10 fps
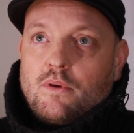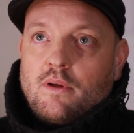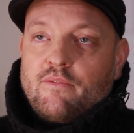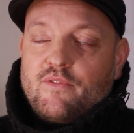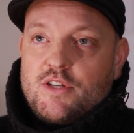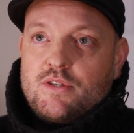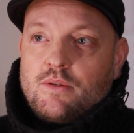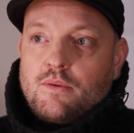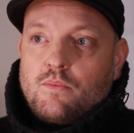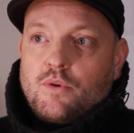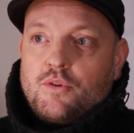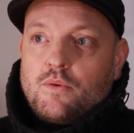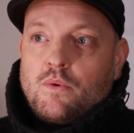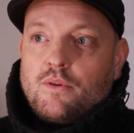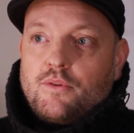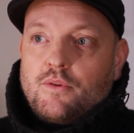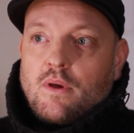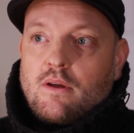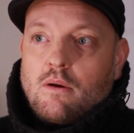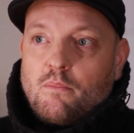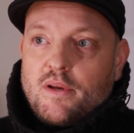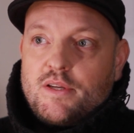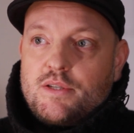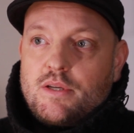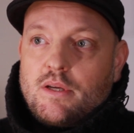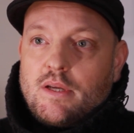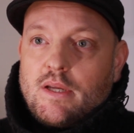and vision what you want to accomplish.